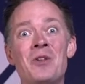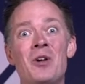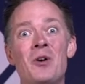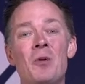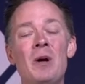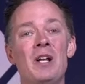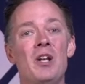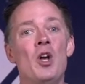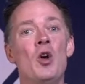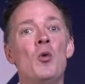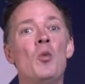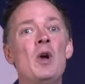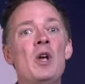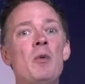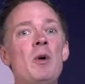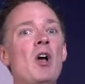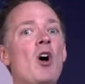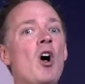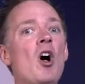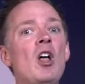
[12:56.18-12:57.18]
Right?
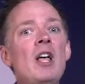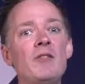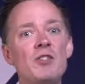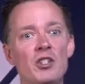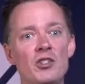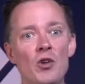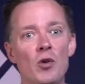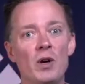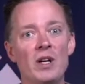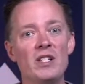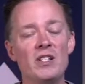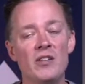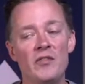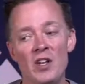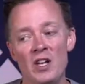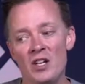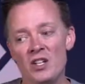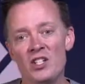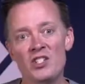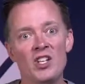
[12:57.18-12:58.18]
We all have stories of
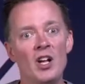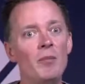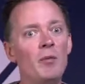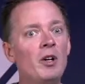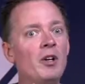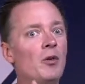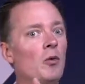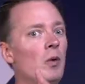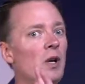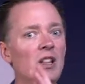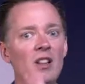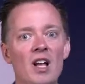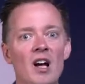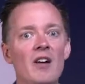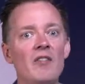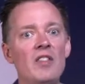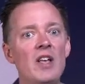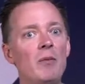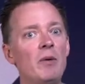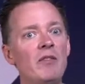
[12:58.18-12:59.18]
someone we
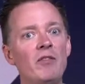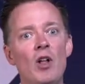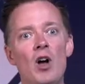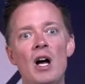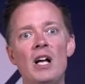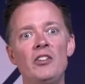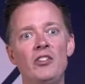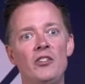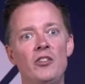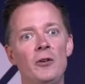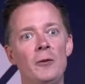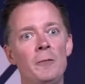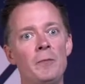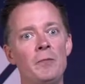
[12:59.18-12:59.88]
love that we've lost,